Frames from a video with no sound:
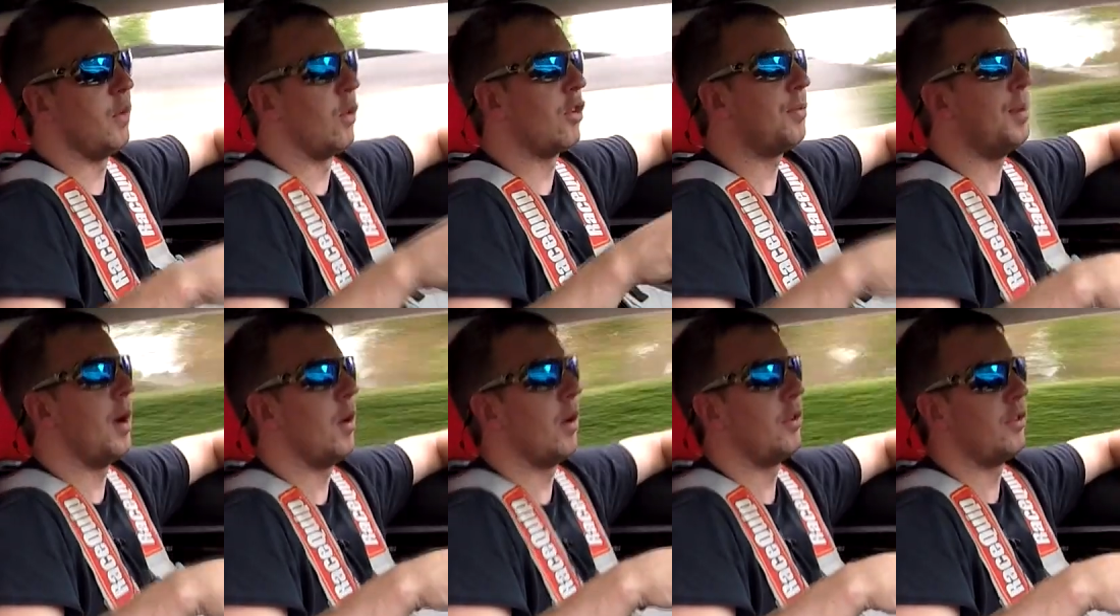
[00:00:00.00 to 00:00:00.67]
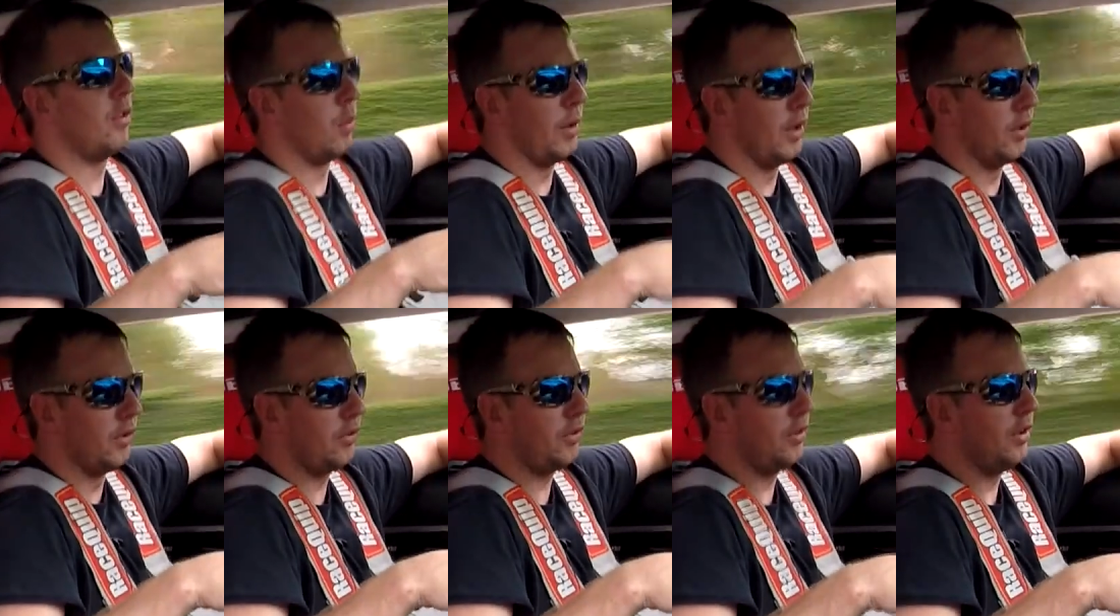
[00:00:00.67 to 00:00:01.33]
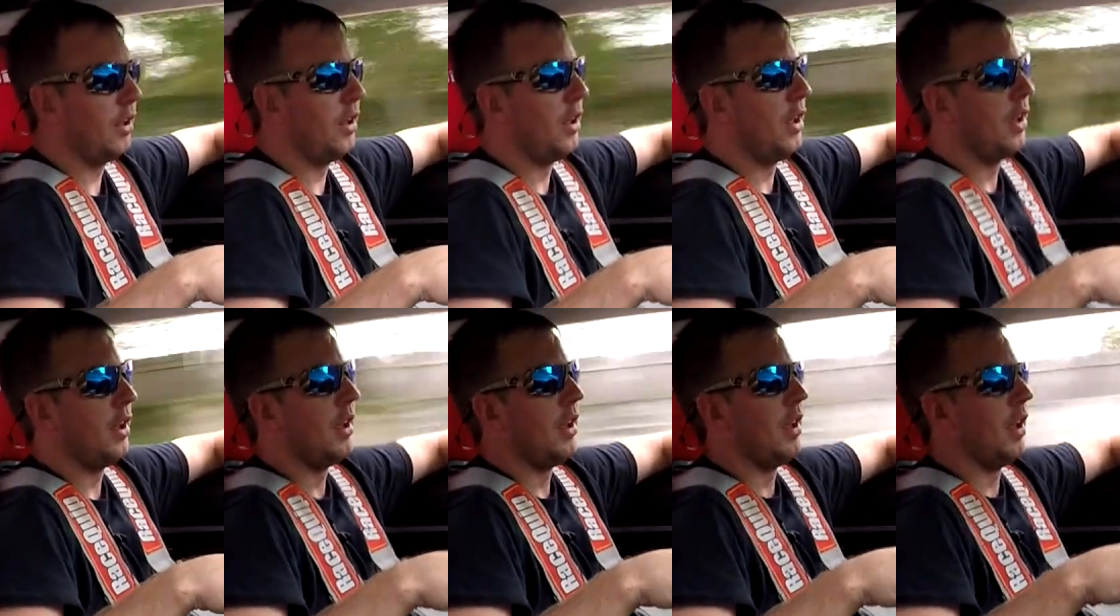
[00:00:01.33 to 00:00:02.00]
horsepower to the wheels.
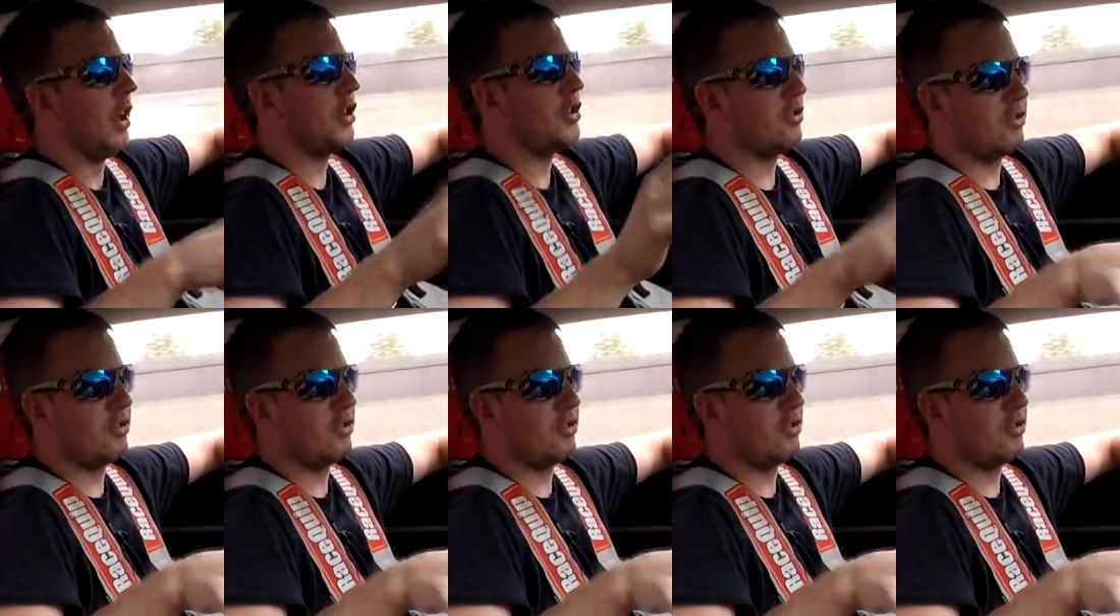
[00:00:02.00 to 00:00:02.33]
That's